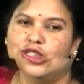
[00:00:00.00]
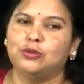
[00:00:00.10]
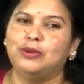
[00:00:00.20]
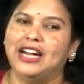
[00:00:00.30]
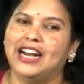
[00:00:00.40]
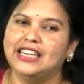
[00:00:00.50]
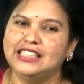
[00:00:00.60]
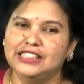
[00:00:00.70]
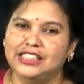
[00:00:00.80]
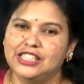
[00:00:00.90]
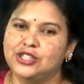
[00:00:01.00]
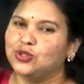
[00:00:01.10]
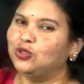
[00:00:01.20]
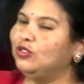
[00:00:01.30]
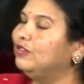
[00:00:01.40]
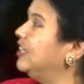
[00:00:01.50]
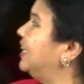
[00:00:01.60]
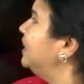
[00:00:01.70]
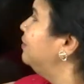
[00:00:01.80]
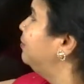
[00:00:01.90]
So, by adding these two we
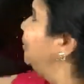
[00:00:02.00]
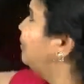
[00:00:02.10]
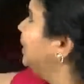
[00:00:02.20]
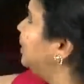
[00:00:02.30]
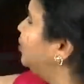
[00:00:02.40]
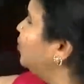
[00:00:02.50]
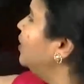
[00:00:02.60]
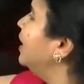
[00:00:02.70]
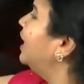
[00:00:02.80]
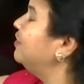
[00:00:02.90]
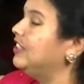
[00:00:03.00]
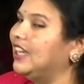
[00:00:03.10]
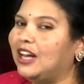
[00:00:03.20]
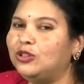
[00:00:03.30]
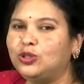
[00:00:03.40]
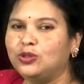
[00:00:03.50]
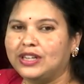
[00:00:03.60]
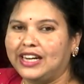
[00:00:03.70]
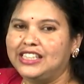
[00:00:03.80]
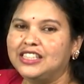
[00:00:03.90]
get 52, and we have to
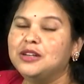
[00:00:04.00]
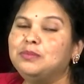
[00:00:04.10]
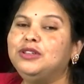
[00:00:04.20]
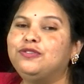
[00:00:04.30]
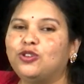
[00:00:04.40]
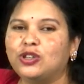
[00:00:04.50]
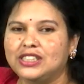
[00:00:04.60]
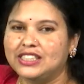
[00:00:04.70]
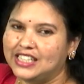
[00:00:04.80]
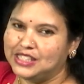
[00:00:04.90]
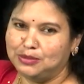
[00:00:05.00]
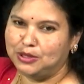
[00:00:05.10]
write before the decimal